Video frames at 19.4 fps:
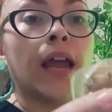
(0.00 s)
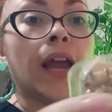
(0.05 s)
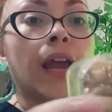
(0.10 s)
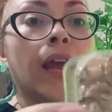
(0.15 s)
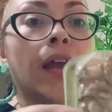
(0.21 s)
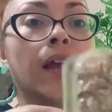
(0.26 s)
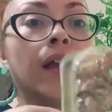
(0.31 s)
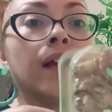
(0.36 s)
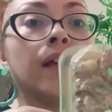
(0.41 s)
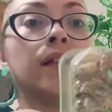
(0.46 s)

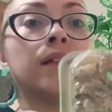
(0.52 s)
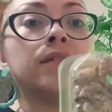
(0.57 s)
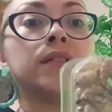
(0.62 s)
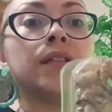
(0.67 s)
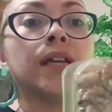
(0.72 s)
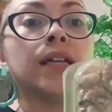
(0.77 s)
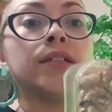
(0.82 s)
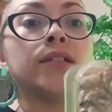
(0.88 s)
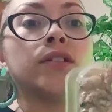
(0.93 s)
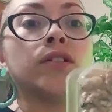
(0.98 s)
And
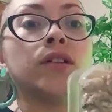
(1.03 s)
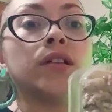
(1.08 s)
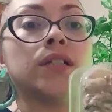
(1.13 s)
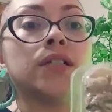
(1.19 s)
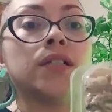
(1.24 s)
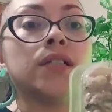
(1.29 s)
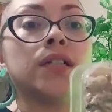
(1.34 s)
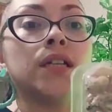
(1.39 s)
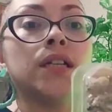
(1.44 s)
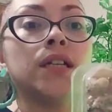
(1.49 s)
as you
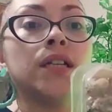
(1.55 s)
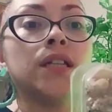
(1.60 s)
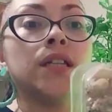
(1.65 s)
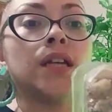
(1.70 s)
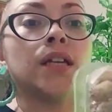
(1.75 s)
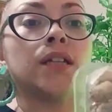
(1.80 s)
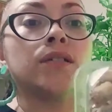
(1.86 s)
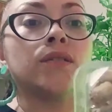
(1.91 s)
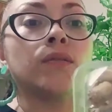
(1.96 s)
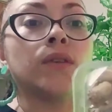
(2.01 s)
can see,
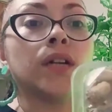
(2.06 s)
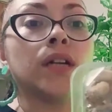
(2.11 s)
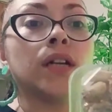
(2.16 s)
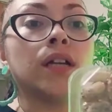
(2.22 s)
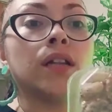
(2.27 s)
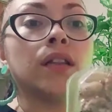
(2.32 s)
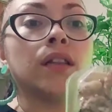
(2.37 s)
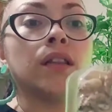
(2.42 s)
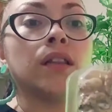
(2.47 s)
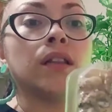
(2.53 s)
that's what
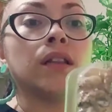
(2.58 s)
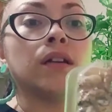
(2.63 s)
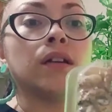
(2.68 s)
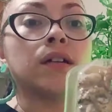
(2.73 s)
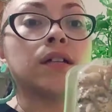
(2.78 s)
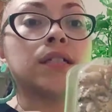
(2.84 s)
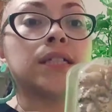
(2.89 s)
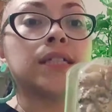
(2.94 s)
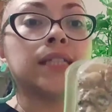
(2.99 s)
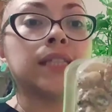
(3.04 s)
it
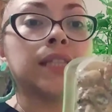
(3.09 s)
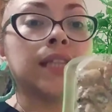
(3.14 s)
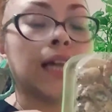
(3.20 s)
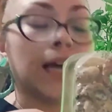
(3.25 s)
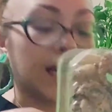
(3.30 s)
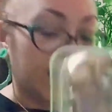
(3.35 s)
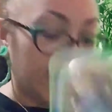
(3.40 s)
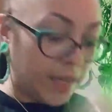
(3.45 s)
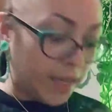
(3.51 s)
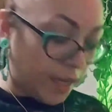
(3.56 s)
looks
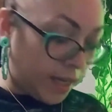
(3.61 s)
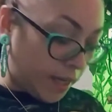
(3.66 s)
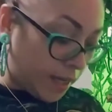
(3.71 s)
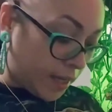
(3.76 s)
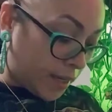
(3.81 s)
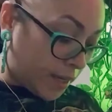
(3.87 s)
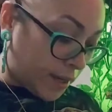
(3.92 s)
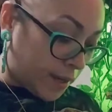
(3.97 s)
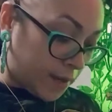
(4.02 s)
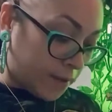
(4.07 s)

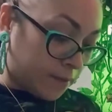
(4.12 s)
like.